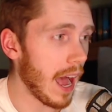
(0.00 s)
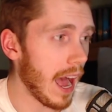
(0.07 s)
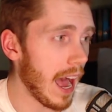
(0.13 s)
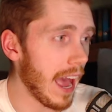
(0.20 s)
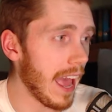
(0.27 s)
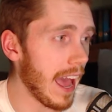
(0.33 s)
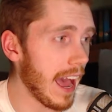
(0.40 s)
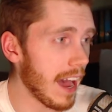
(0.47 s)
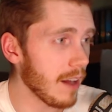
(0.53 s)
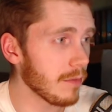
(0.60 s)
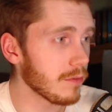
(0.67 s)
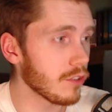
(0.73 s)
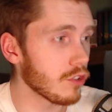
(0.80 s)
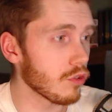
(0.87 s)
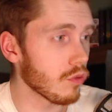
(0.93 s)

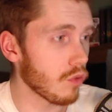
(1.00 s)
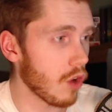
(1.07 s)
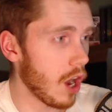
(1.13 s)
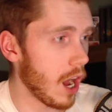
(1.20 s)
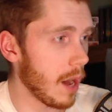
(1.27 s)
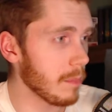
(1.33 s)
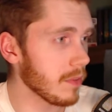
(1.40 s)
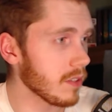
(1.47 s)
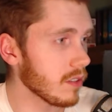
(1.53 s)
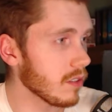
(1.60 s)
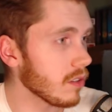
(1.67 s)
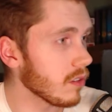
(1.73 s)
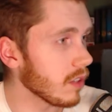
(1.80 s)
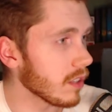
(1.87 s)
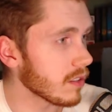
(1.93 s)
have dropped,
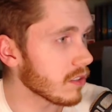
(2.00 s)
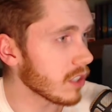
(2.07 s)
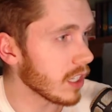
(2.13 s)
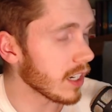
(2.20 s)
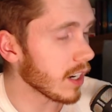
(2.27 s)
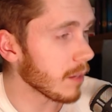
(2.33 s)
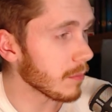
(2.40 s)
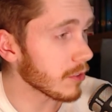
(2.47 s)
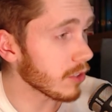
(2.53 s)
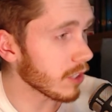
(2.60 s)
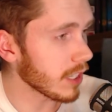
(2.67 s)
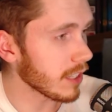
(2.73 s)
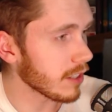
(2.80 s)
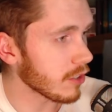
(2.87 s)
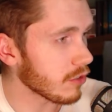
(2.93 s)
let's see here. I'm just
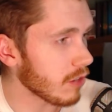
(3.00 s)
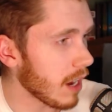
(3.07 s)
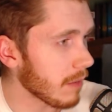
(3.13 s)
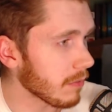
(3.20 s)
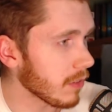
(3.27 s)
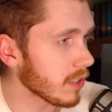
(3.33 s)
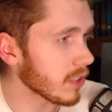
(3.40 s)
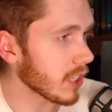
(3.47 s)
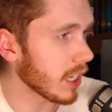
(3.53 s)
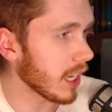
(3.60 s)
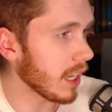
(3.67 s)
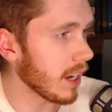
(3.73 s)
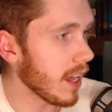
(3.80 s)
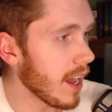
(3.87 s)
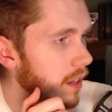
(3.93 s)
looking at the draft list
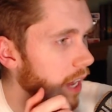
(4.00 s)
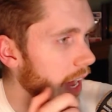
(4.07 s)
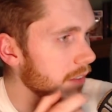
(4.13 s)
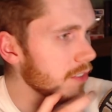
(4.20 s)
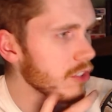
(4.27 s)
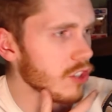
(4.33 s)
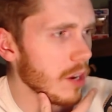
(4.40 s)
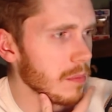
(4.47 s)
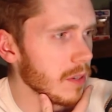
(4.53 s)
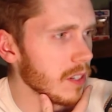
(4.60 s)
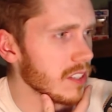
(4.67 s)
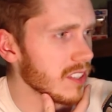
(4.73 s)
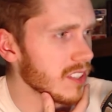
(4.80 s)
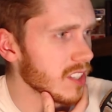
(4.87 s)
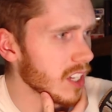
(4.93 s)
again. I haven't dropped a
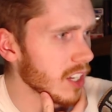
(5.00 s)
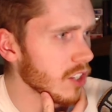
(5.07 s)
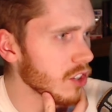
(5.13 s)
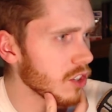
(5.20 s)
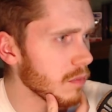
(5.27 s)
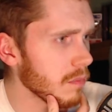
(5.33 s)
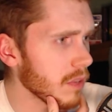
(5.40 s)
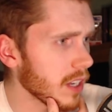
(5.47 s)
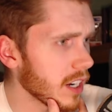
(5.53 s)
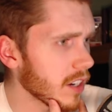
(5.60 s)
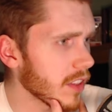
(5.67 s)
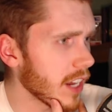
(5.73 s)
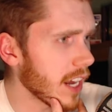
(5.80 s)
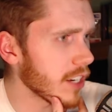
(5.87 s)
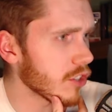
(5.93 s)
single player
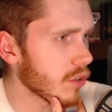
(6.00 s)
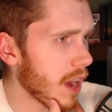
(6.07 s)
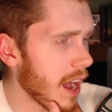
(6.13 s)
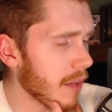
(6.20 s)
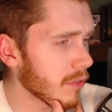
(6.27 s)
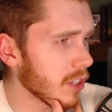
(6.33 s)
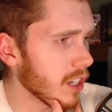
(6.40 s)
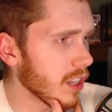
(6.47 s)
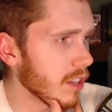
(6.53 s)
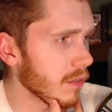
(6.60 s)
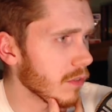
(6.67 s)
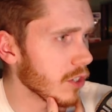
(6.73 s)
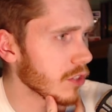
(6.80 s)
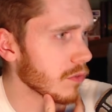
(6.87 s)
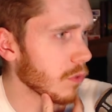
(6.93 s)
that I drafted in the
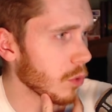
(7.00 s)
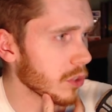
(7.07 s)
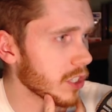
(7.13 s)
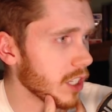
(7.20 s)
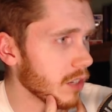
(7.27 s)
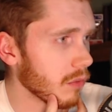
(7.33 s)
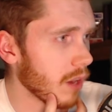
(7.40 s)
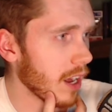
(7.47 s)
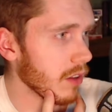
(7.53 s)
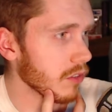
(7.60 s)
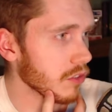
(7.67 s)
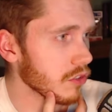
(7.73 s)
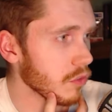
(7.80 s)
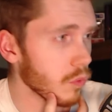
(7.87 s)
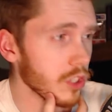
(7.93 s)
first 14
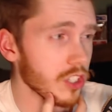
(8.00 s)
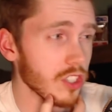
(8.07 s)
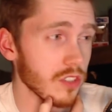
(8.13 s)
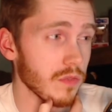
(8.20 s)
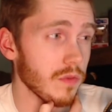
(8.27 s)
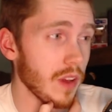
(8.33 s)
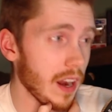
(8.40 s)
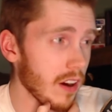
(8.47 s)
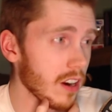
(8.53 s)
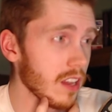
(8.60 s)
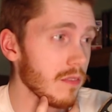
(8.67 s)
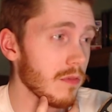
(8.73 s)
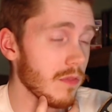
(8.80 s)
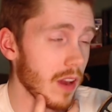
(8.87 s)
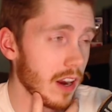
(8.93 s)
rounds, which is very,
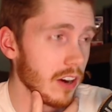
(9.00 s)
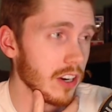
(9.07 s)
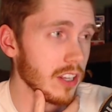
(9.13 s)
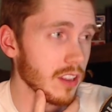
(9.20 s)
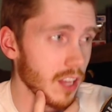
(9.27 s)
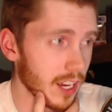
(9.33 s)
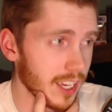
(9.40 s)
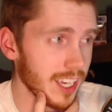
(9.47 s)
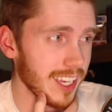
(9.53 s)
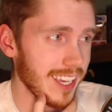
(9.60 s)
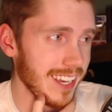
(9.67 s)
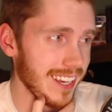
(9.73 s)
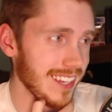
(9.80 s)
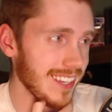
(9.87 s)
very lucky.